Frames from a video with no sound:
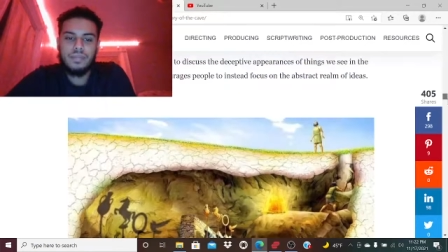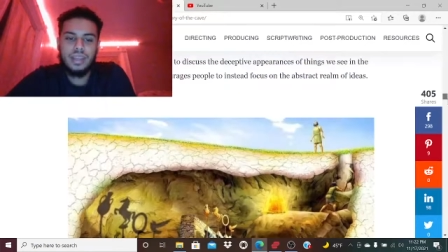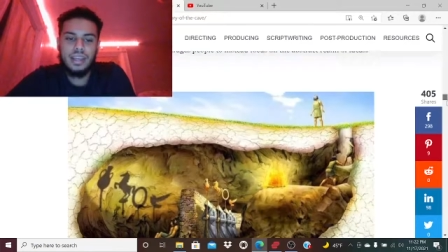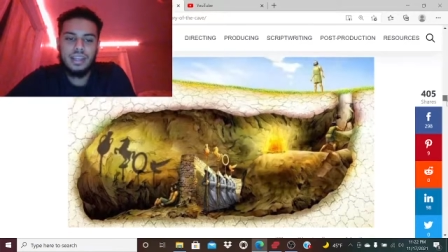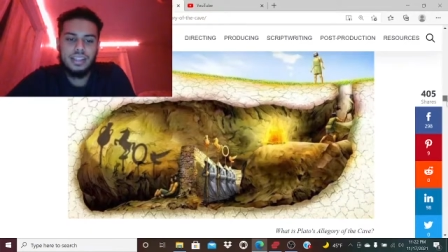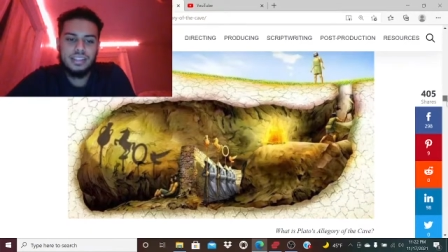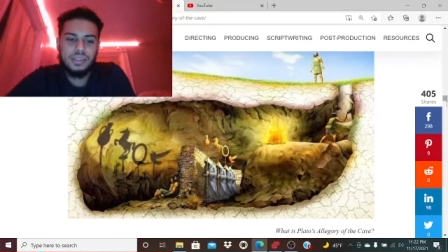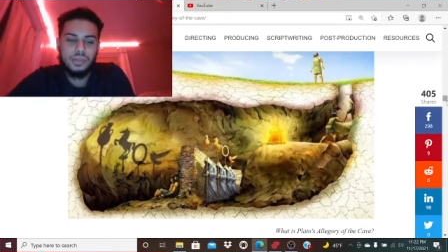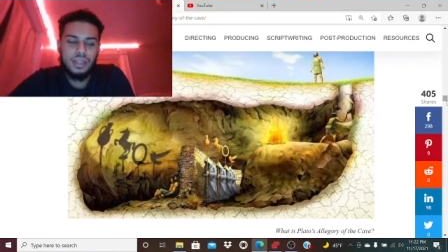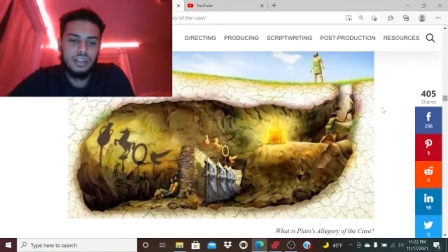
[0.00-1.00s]
in his
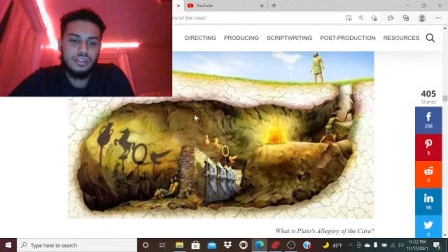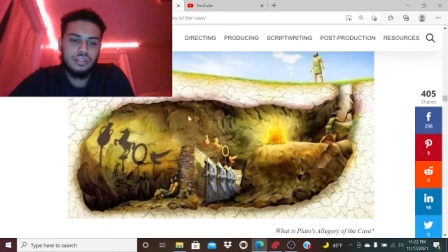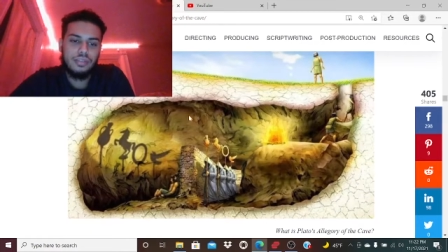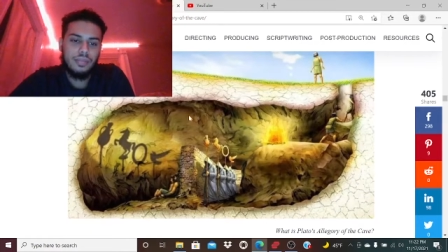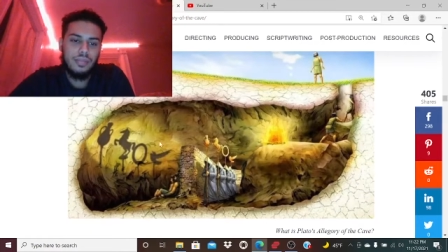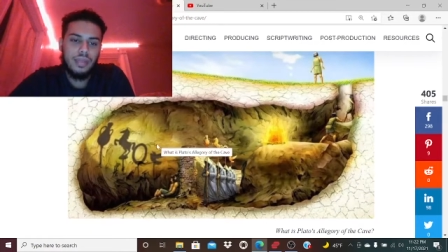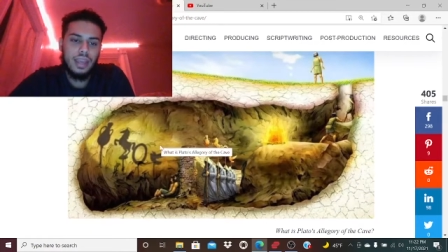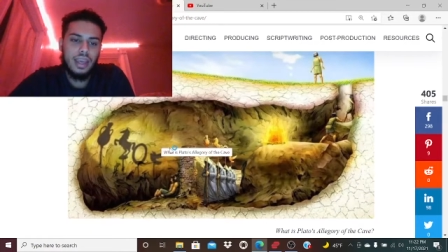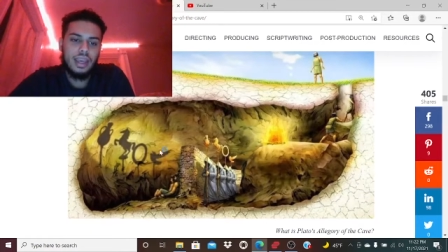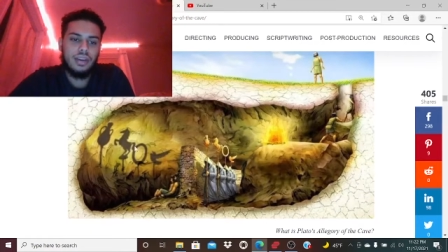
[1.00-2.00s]
own life
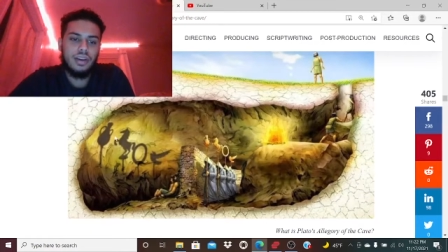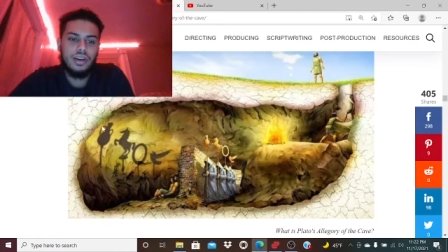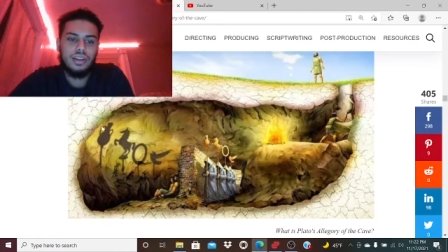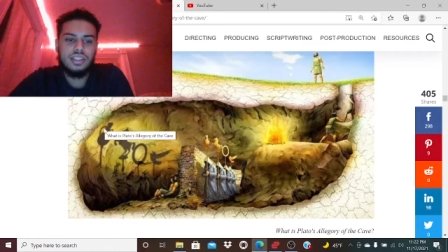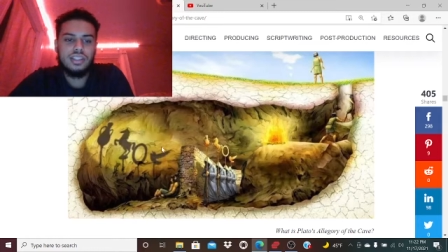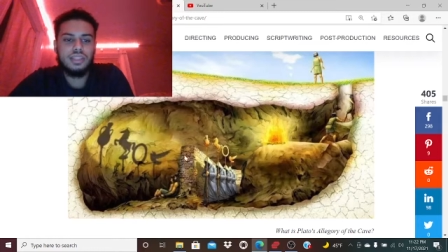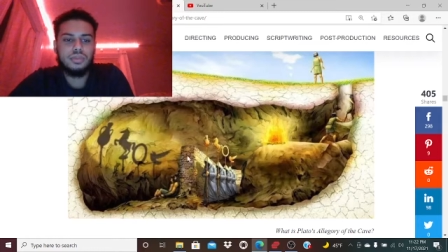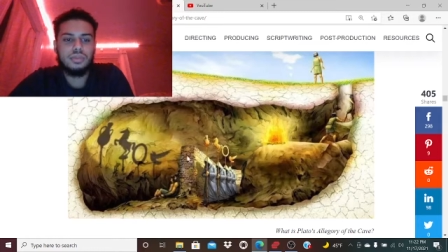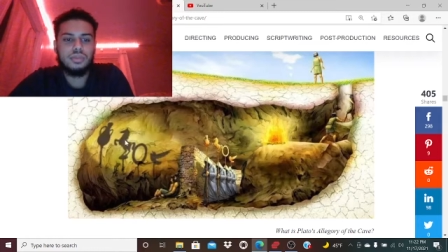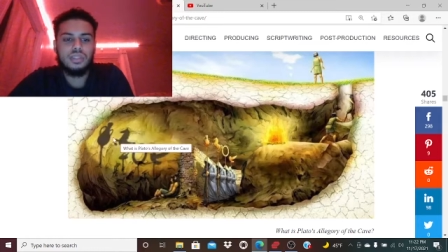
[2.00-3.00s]
and uh these
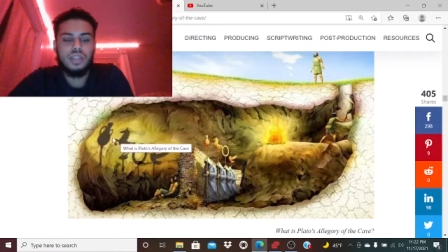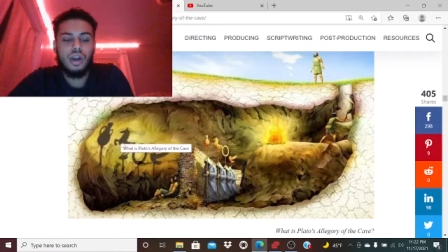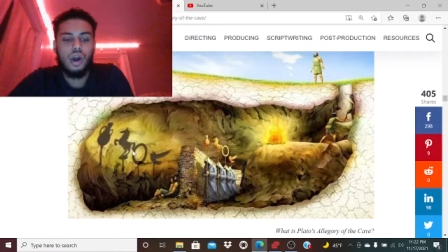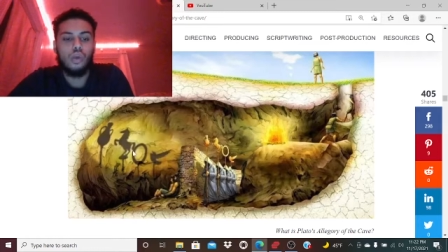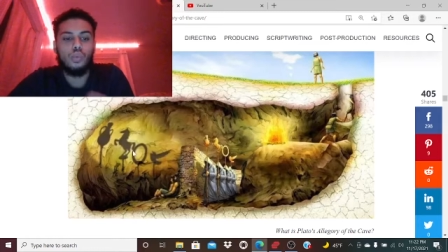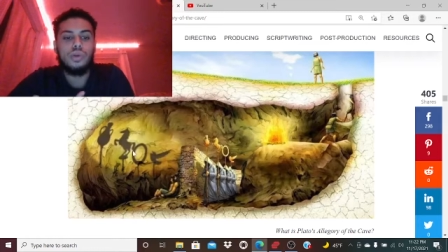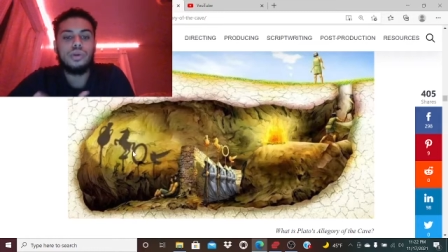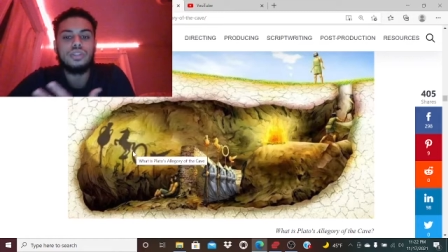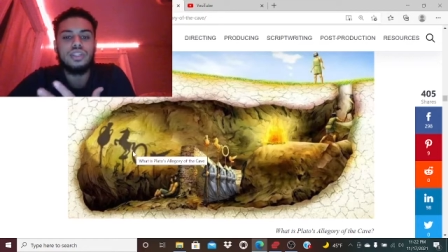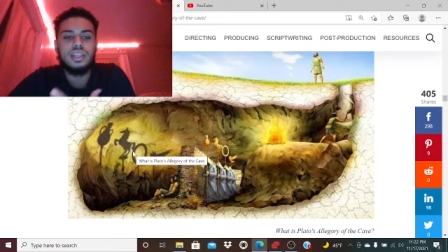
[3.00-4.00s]
symbols are
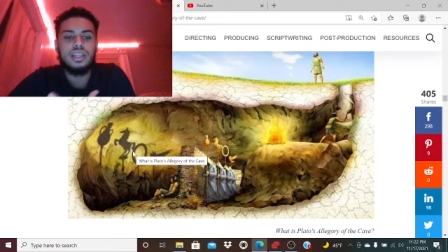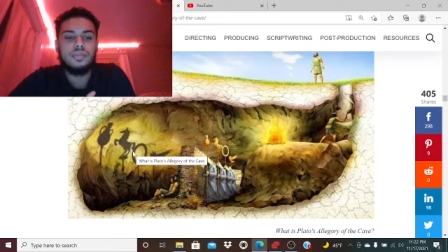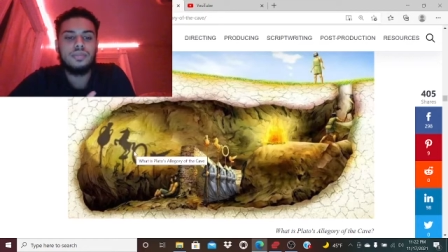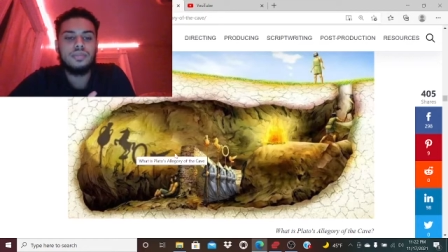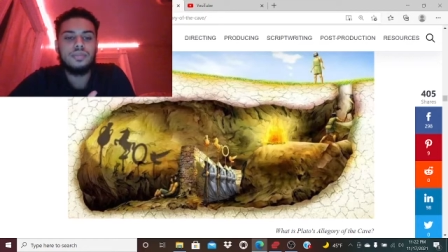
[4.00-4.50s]
real to him,